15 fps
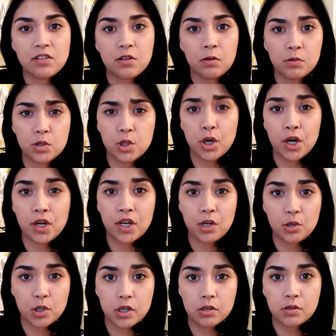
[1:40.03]
don't start
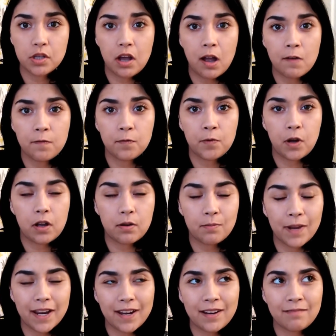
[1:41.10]
intros off on
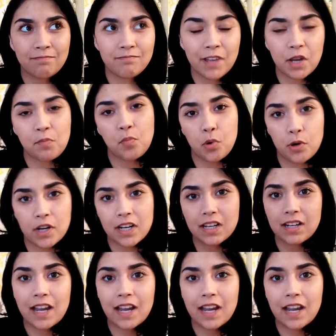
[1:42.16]
my like morning,